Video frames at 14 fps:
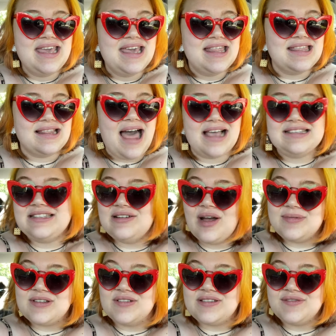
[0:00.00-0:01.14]
the last 2
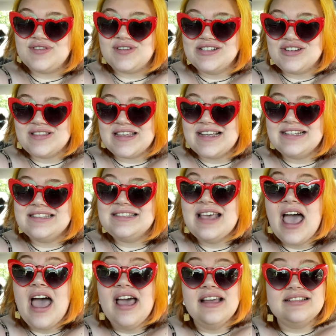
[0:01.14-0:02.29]
episodes of Stranger Things.
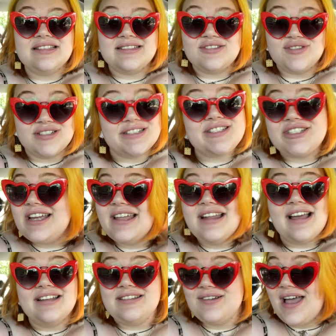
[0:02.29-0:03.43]
It's a tradition.
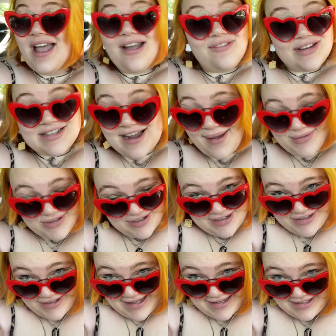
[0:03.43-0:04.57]
I do it every time
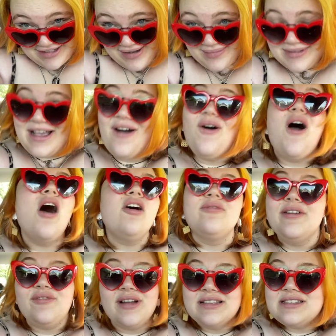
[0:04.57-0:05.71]
Stranger Things comes out. All of
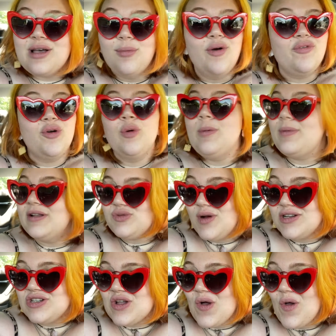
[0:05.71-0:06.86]
my friends come over and we binge
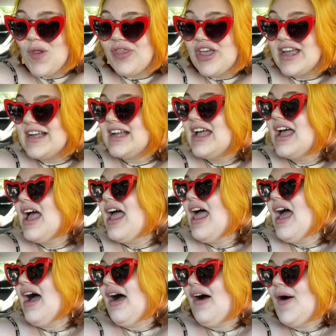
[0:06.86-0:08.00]
watch the whole thing.
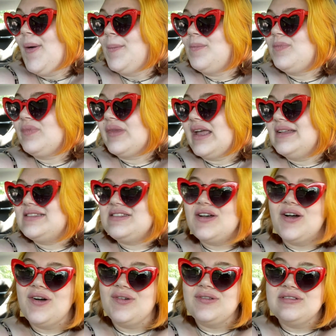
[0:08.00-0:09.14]
And
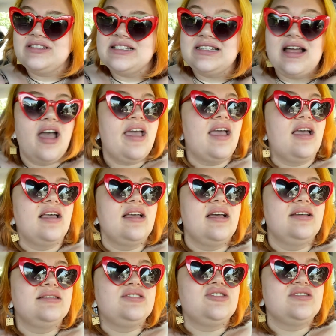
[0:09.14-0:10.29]
so tonight
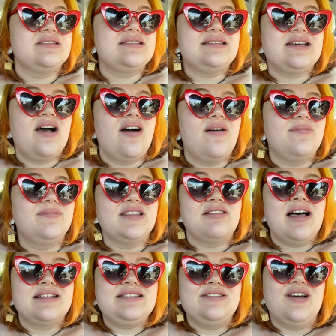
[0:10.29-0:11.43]
is just the
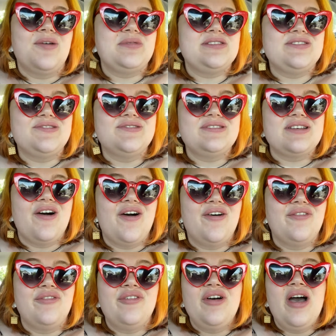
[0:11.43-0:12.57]
last 2 episodes of